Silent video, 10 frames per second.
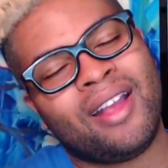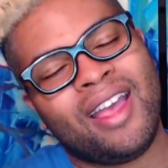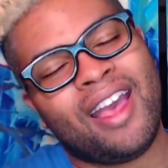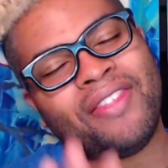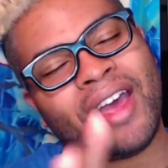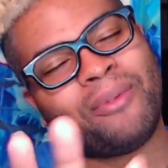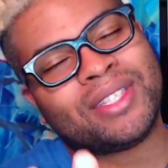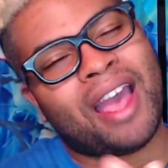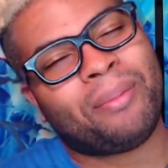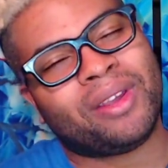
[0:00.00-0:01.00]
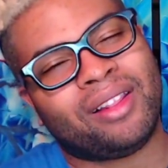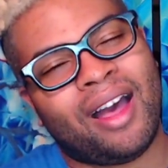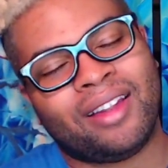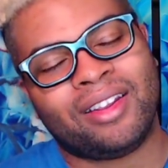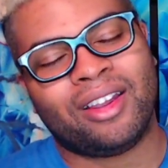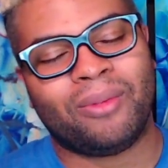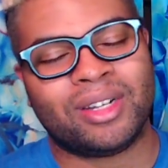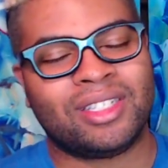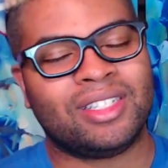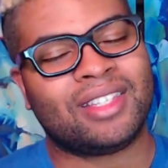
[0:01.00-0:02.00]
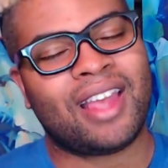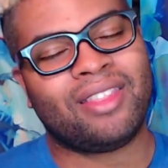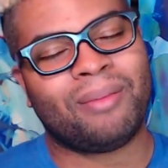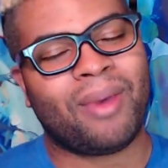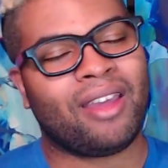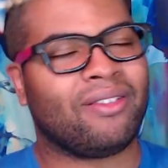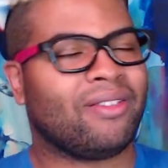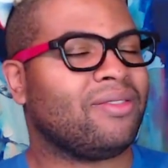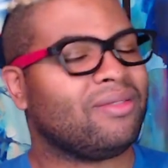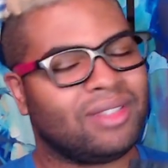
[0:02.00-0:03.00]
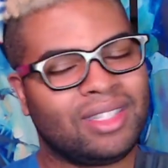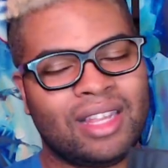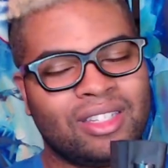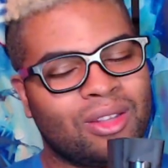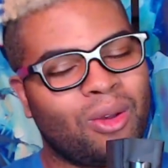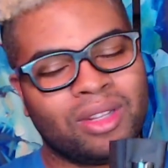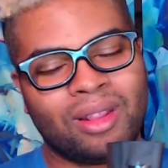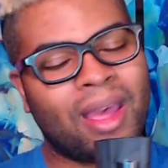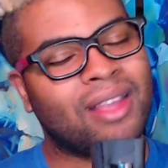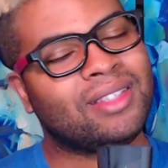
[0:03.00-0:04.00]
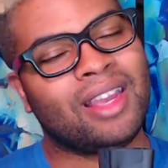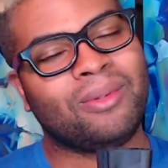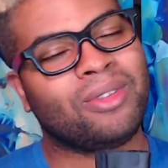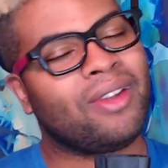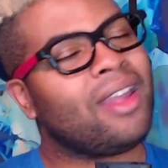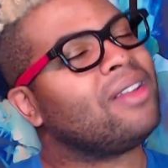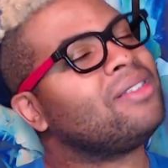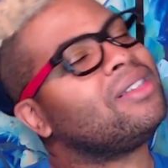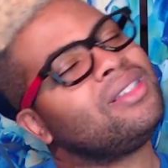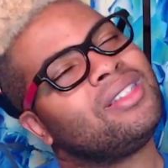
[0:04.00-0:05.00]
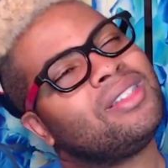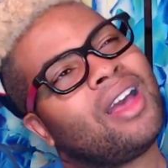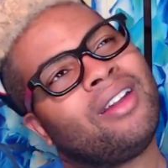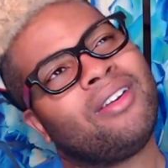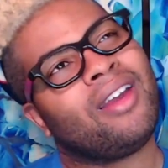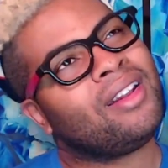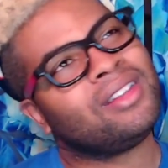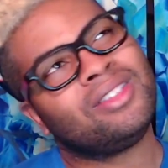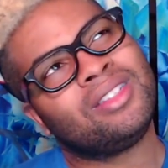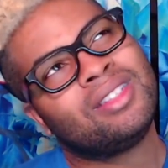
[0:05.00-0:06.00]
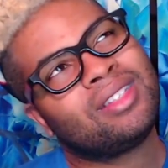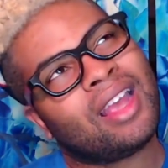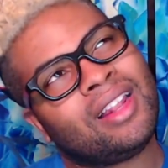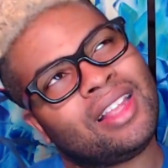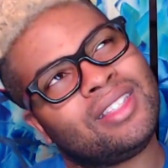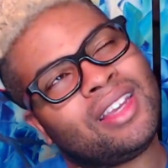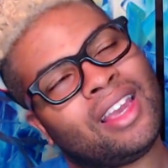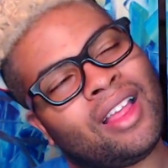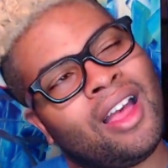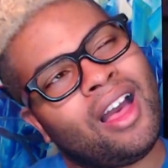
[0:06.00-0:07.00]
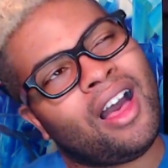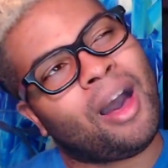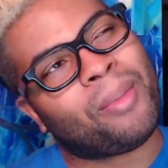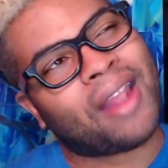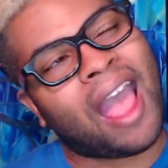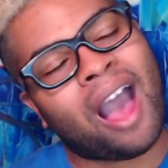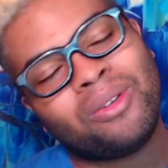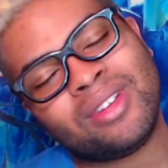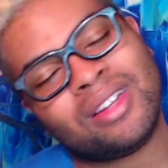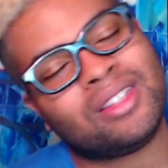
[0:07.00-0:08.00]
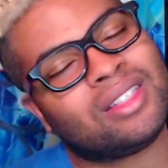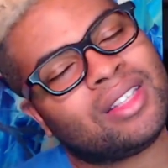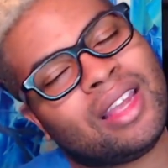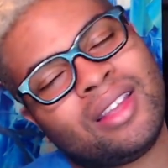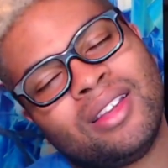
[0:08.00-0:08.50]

And that was happening a lot in here, where she just had the mic, she's holding the mic stand with her hands, and she's just got her head, and she's just kind of like singing up and out, and just like,